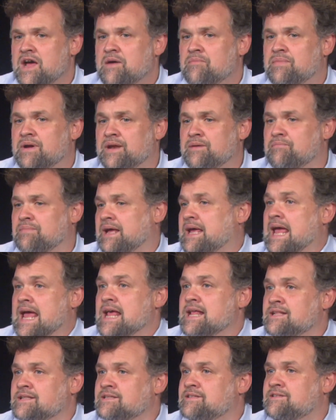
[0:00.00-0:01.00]
but it
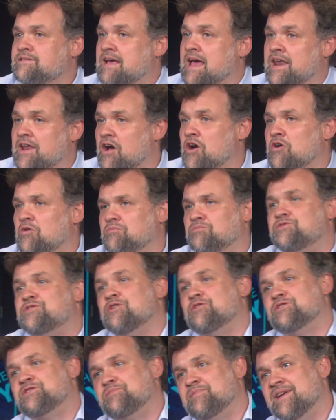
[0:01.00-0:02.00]
begins at home,
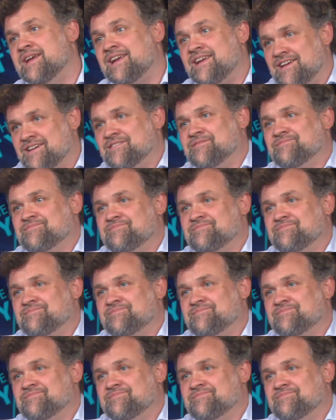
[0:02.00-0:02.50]
so to speak. Yeah,